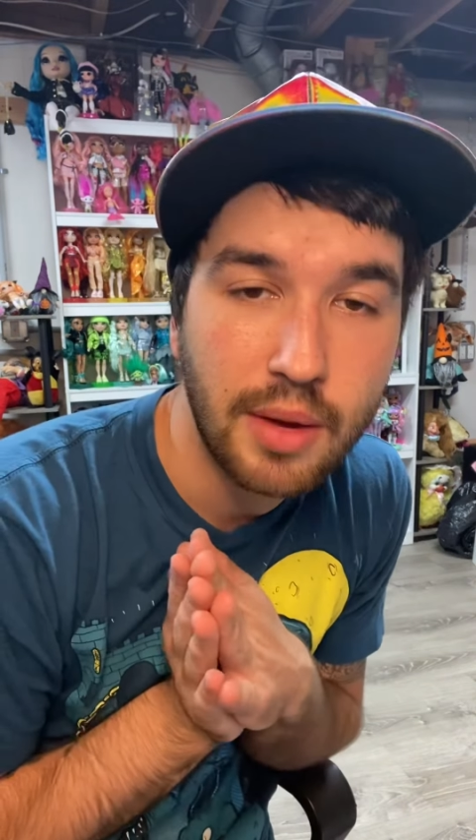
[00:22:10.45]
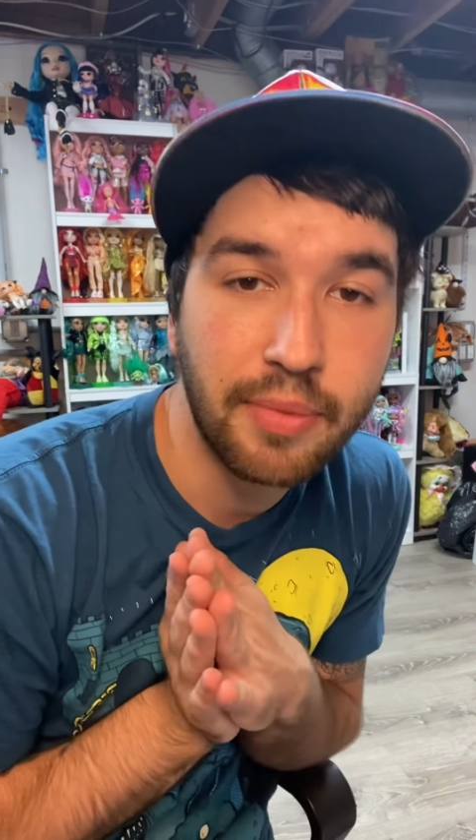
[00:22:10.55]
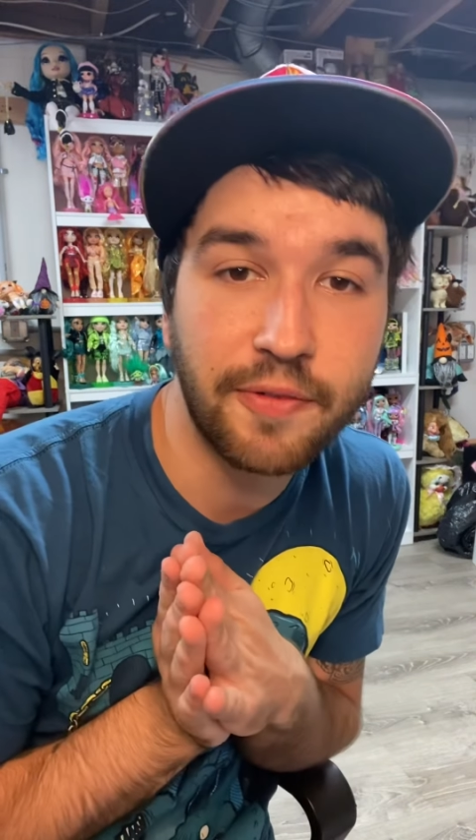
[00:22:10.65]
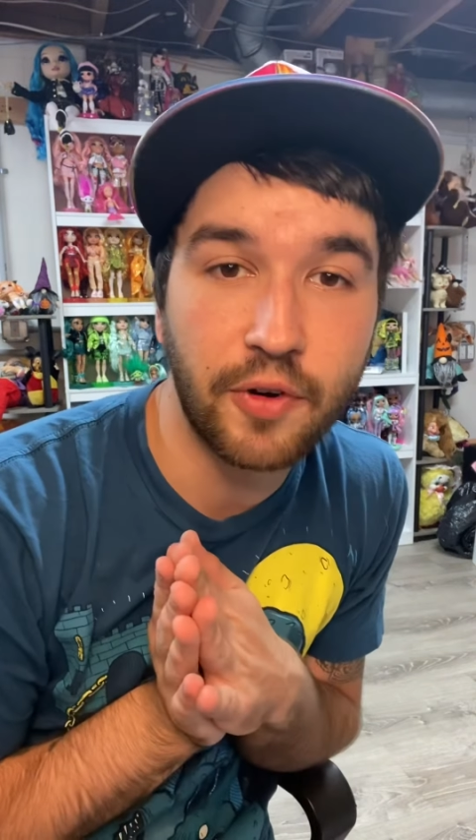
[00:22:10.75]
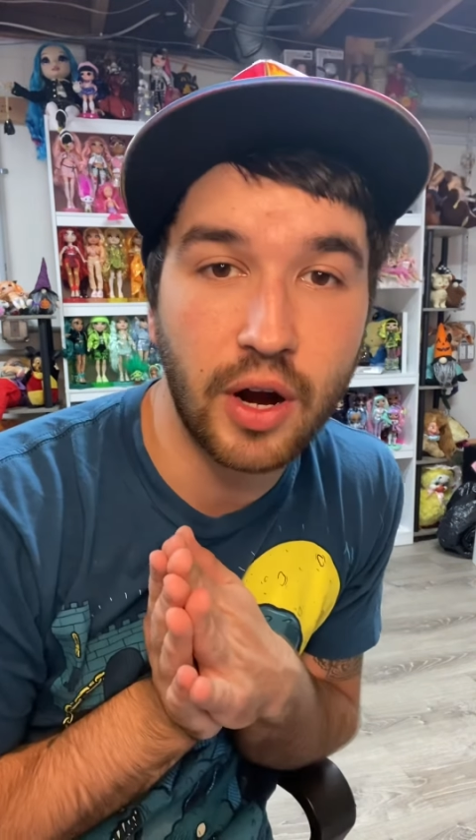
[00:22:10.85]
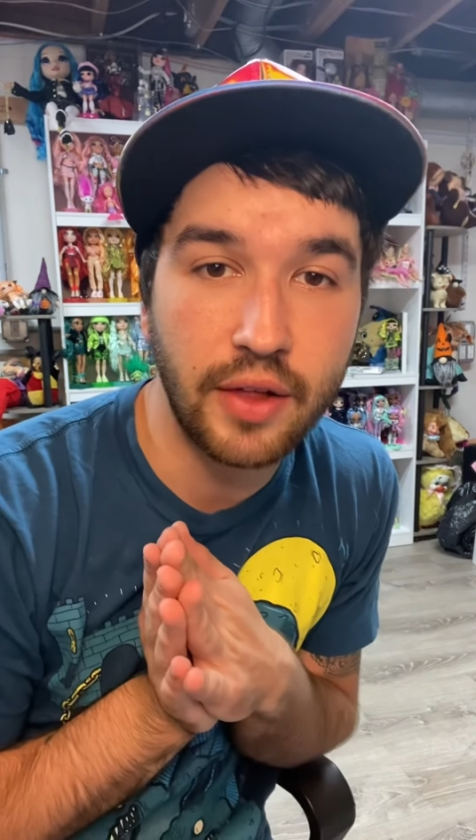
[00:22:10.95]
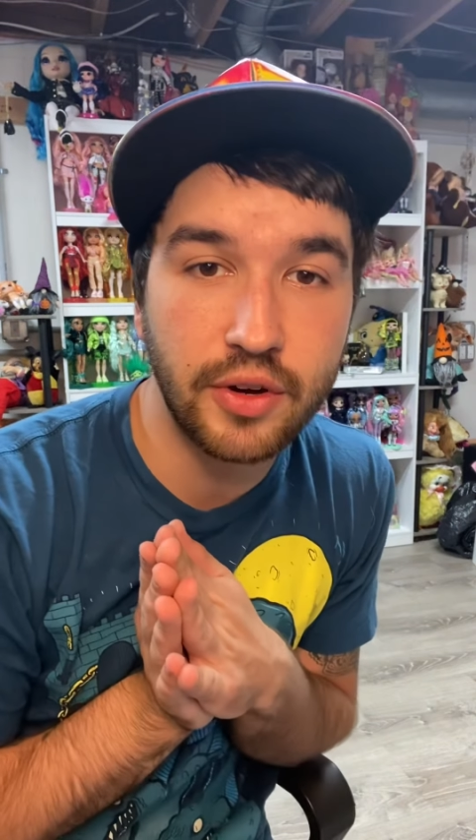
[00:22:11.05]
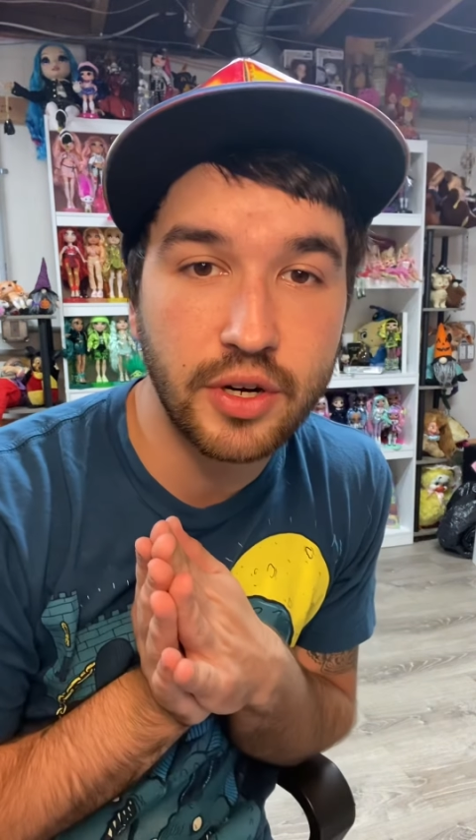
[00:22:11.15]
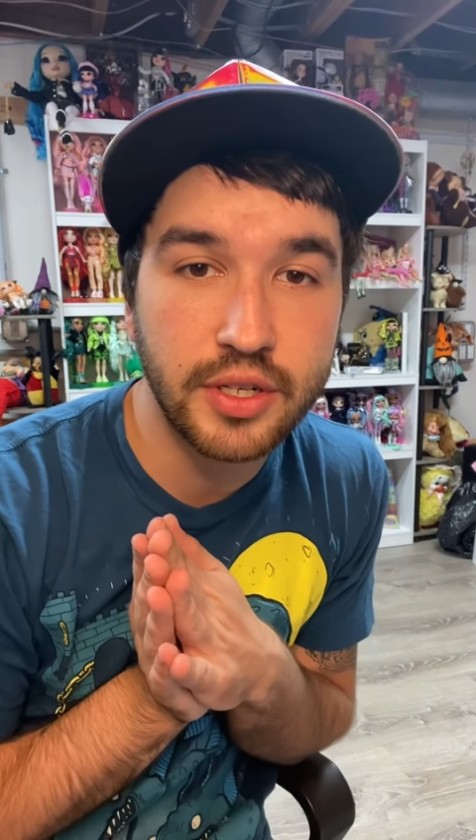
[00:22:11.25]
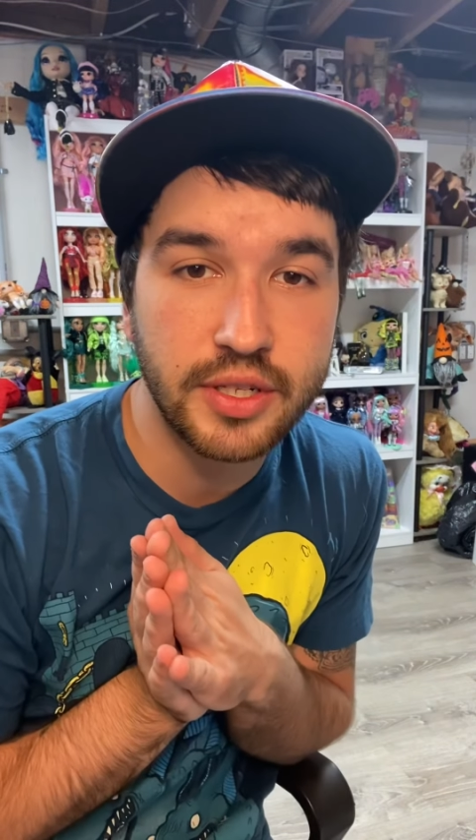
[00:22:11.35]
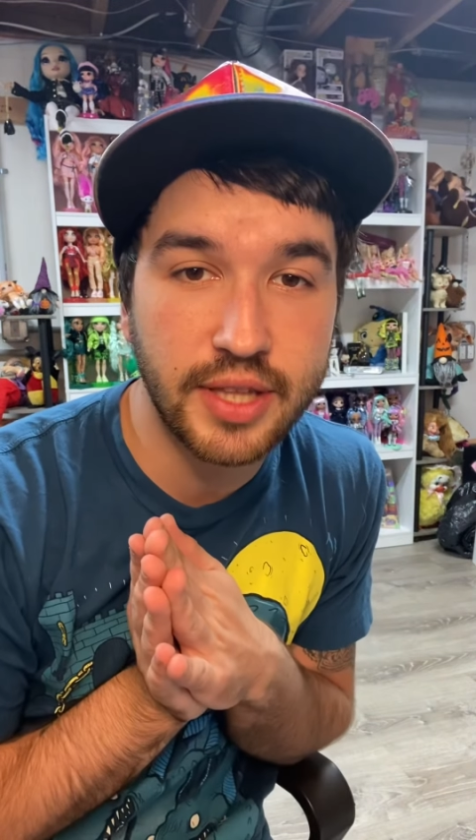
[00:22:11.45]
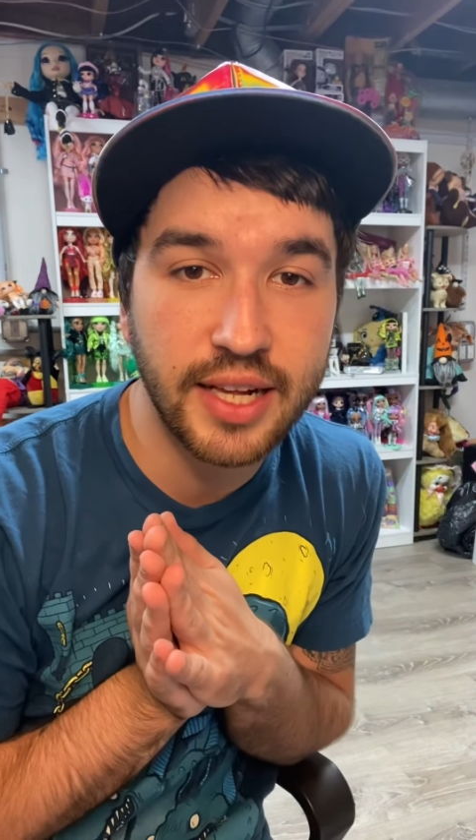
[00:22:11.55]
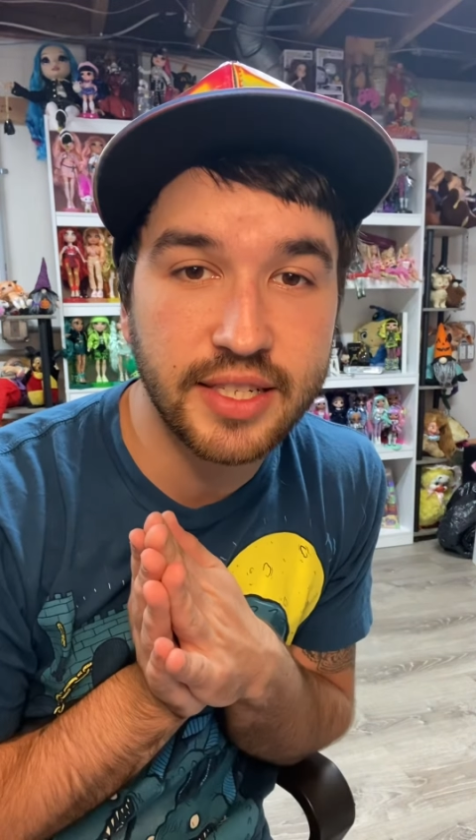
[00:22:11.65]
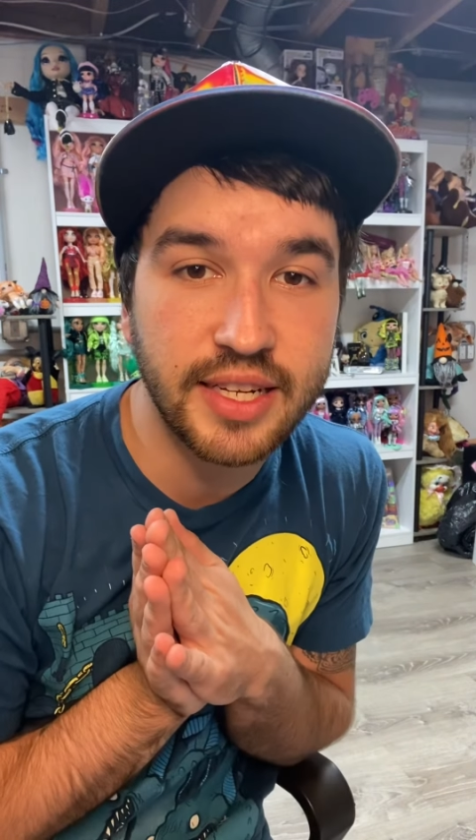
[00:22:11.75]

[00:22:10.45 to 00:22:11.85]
but for others, that's